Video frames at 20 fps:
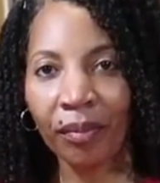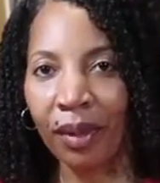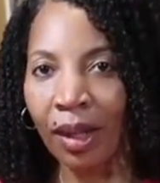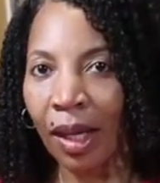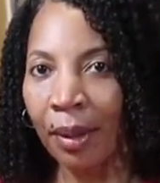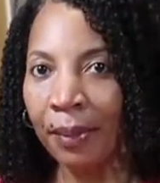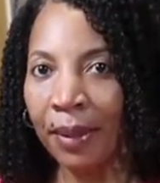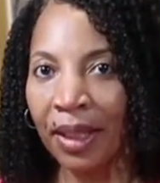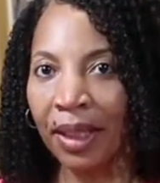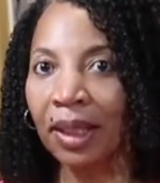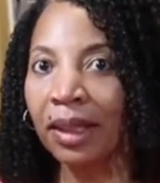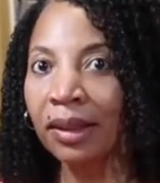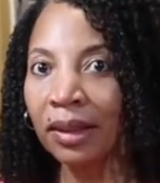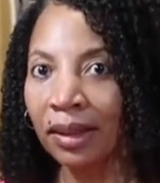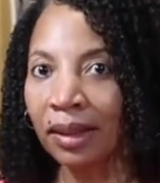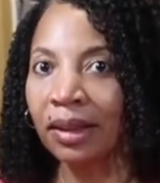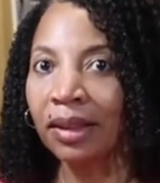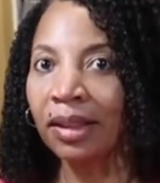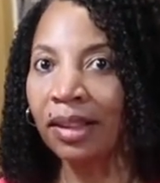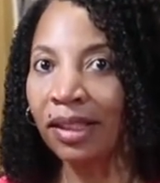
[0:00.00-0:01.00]
I mean,
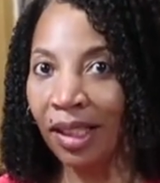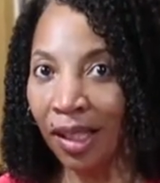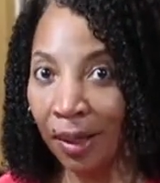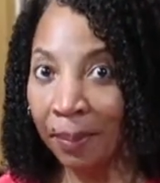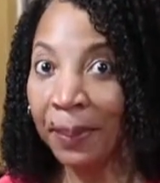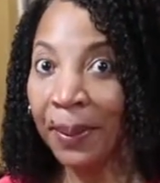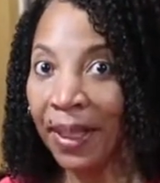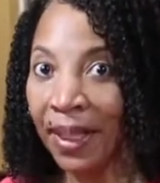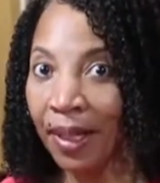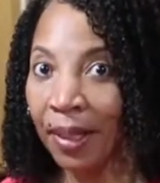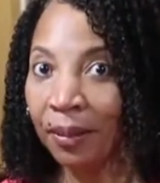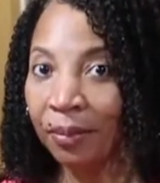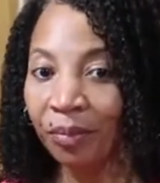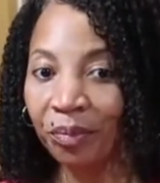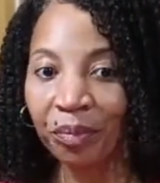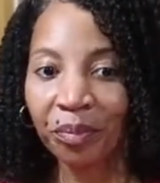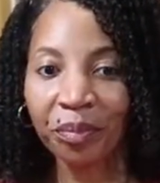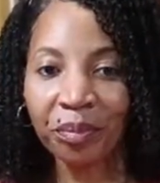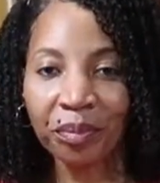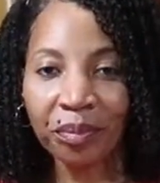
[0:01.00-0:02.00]
it's yummy.
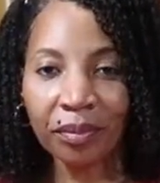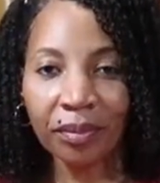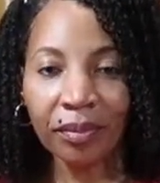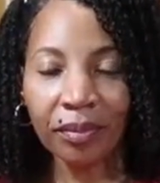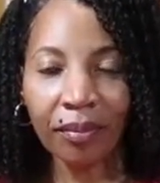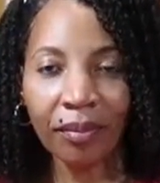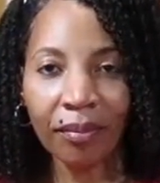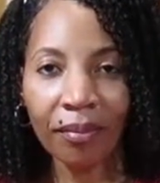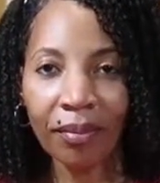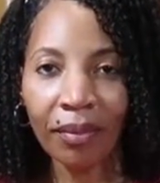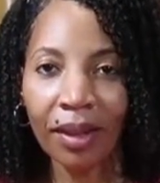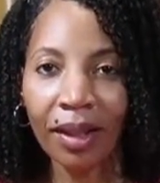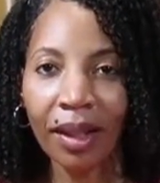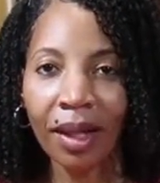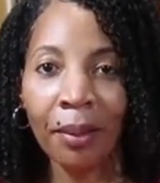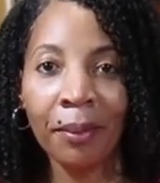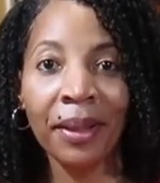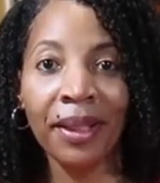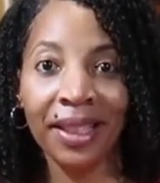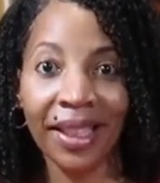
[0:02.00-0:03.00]

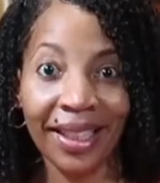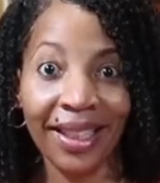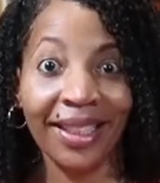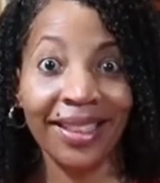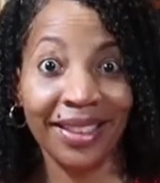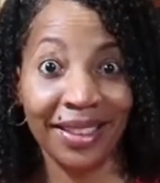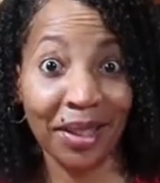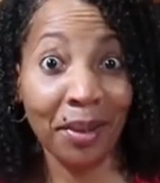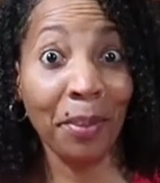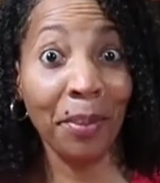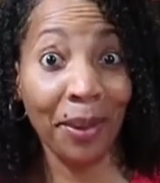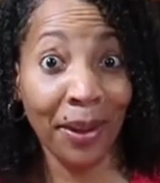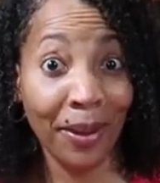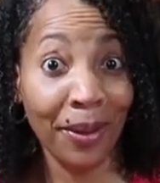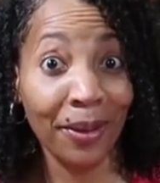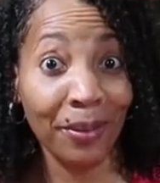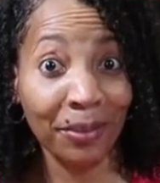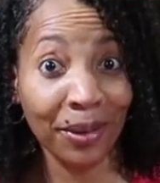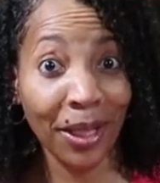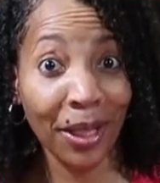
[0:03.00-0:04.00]
I mean, like, it's the
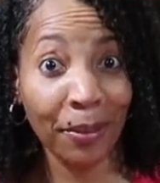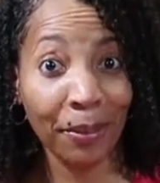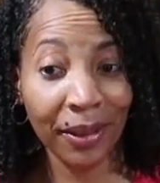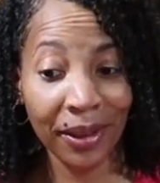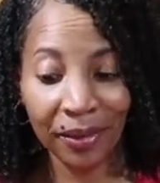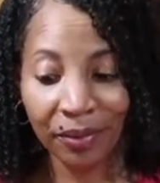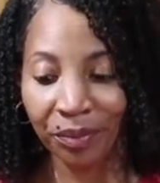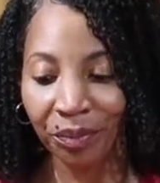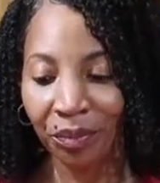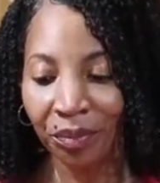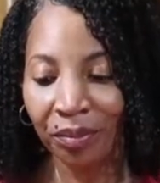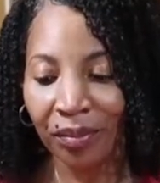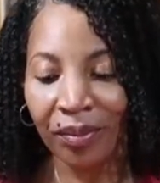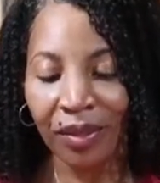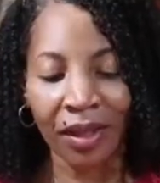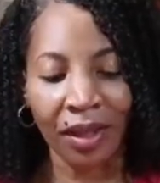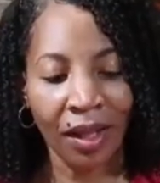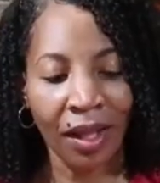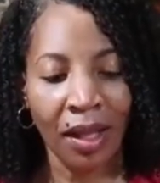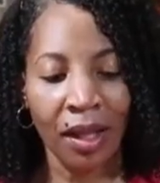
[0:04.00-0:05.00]
bomb yummy.
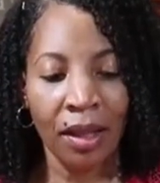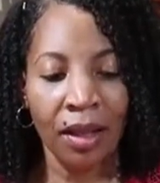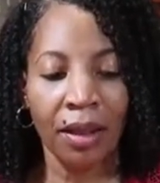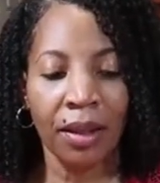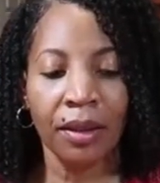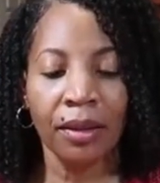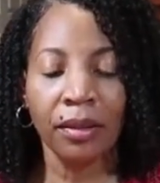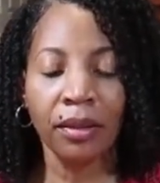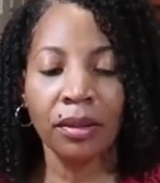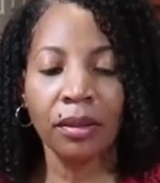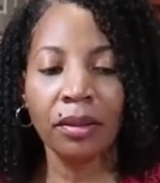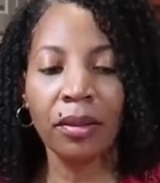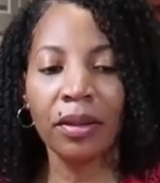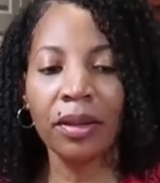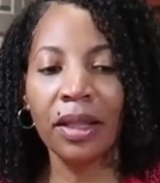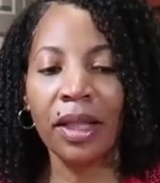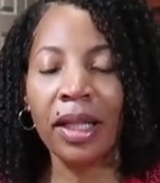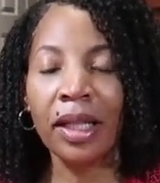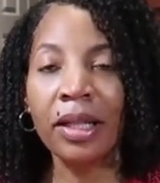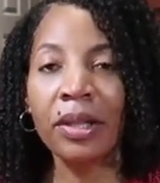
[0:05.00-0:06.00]

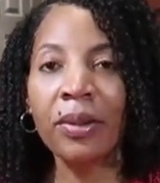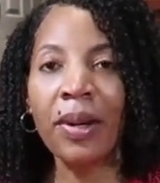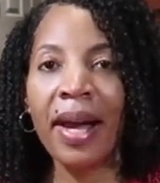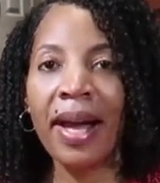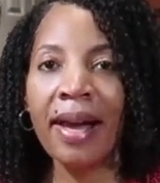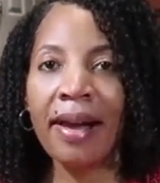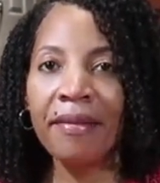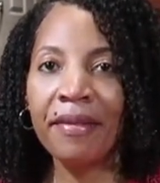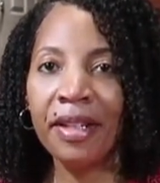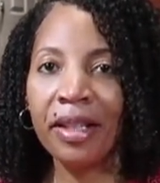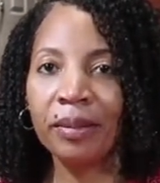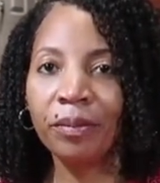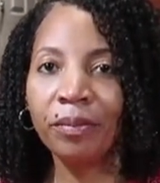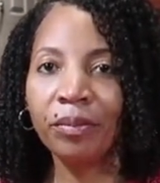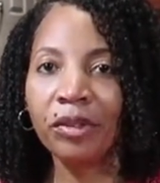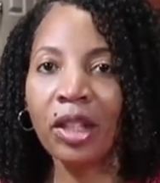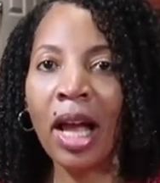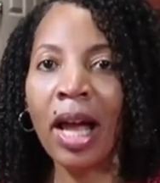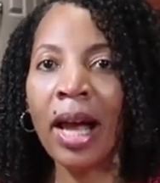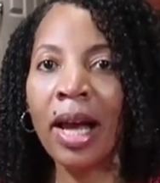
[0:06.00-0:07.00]
There you have
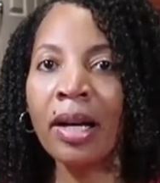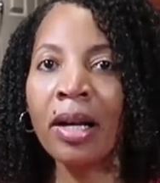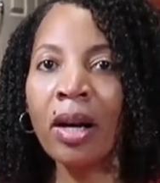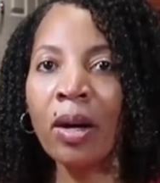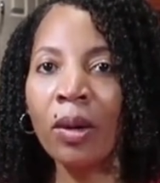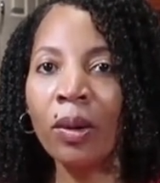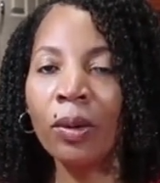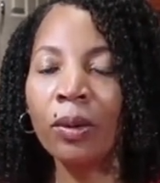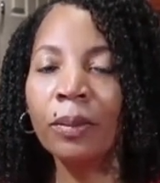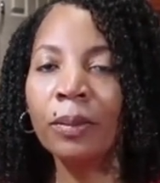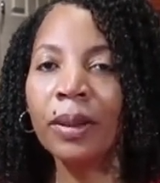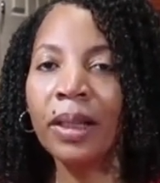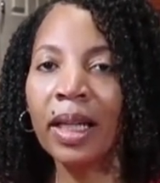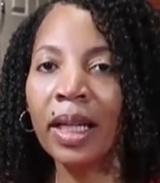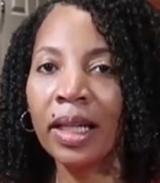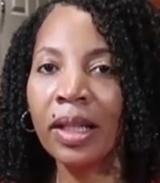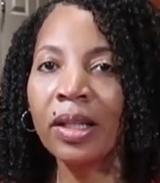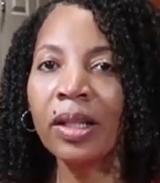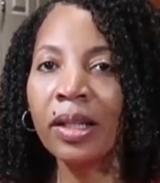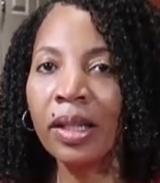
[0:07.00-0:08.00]
it. At home,
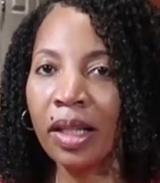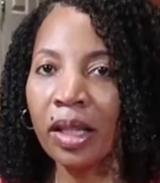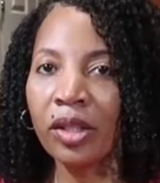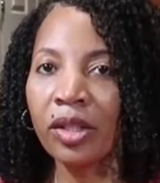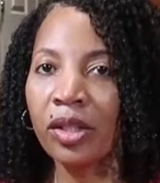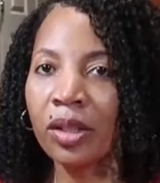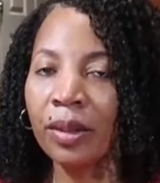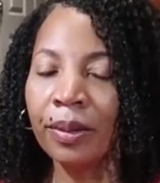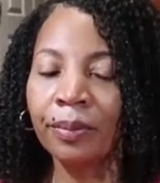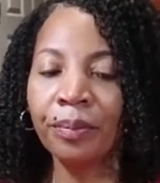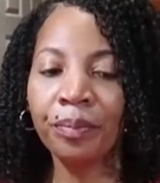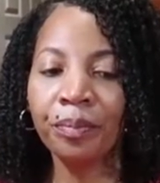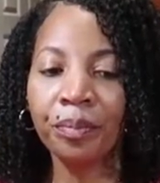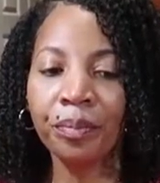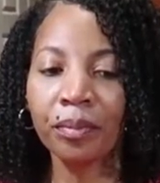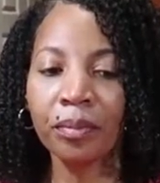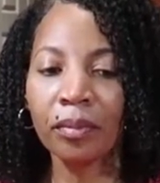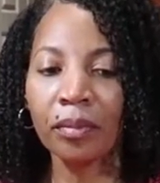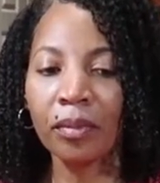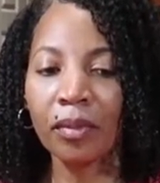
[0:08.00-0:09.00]
in your kitchen,
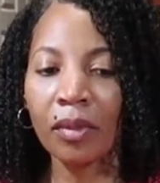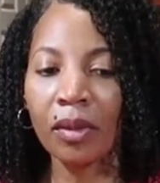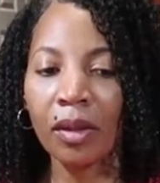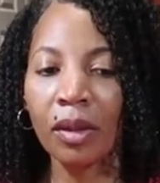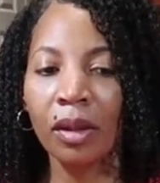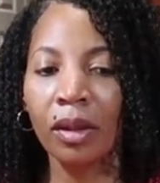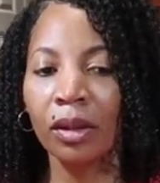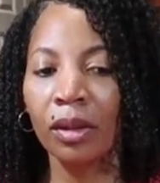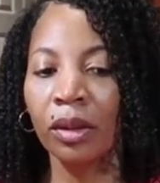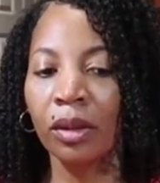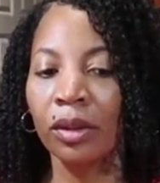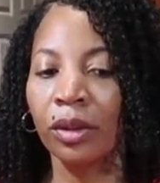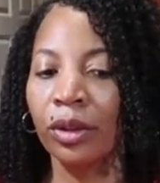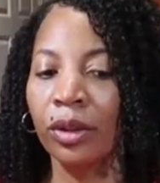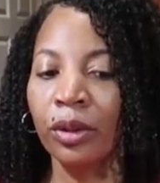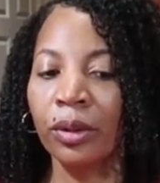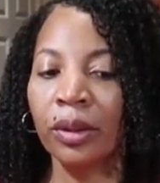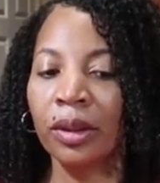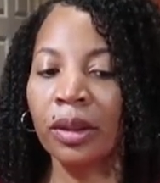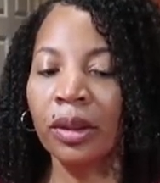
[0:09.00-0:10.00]

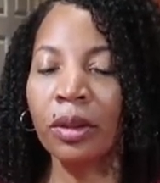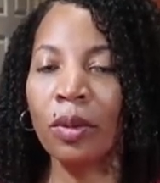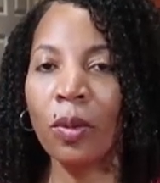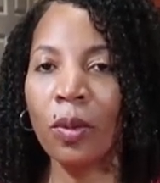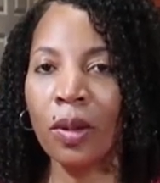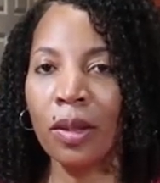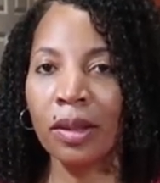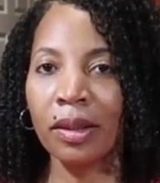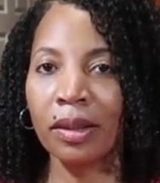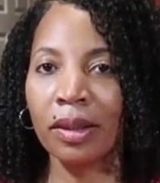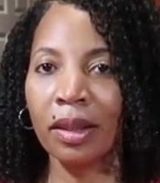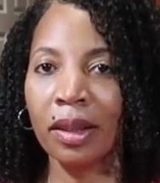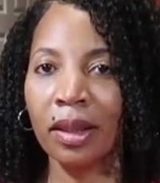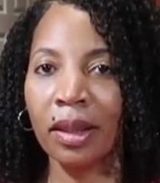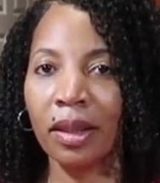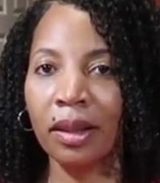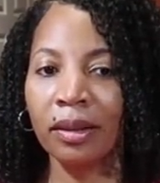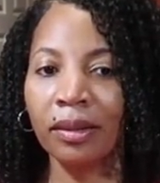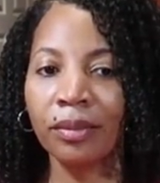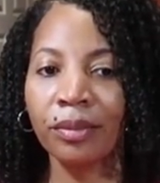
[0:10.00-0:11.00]
during
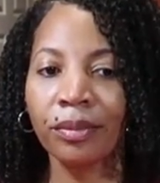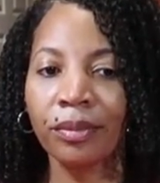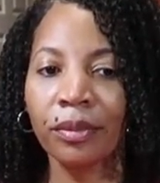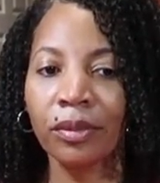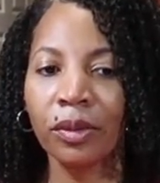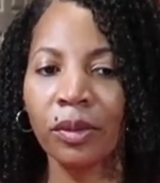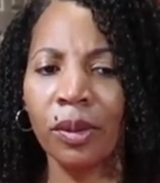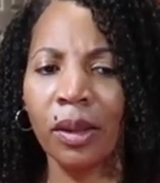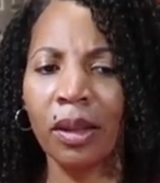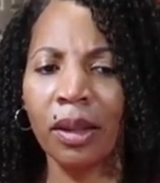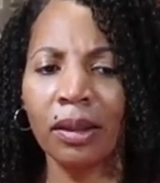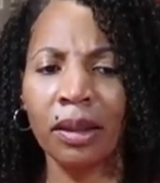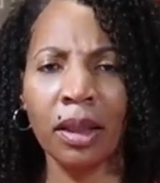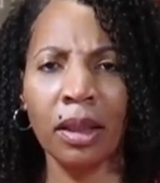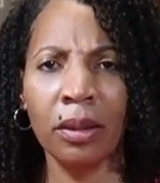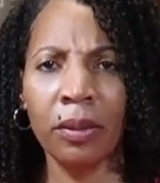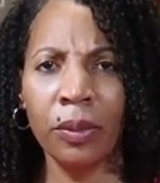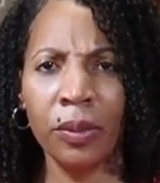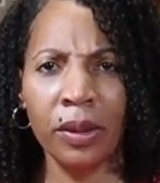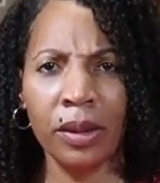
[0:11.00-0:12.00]
quarantine. Well, I
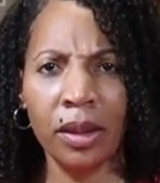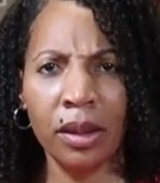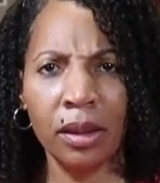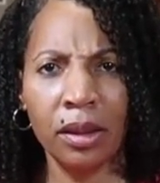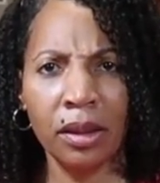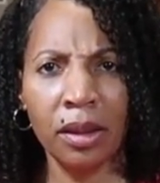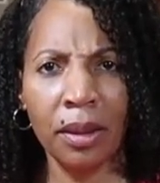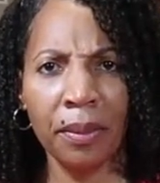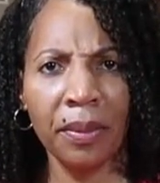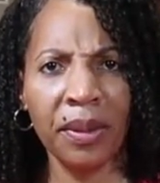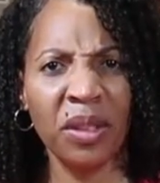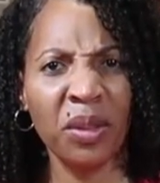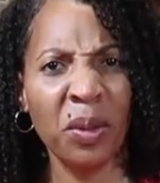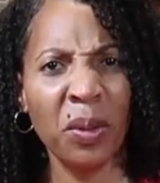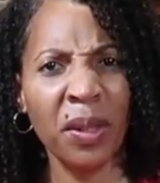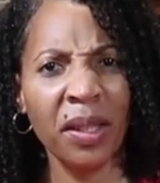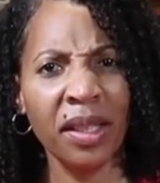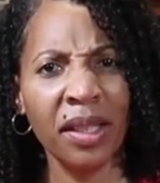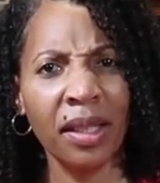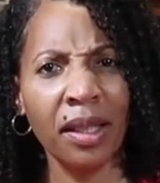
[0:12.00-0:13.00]
think quarantine is up. Is
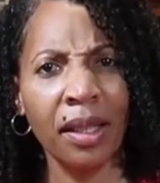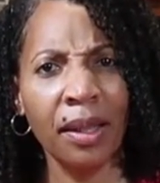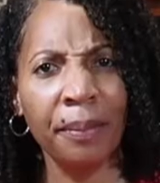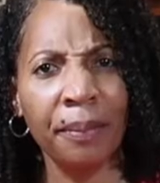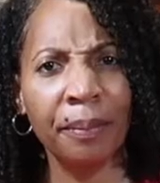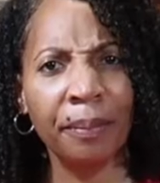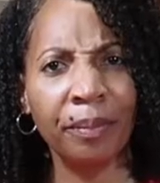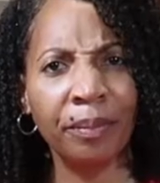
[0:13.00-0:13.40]
quarantine up?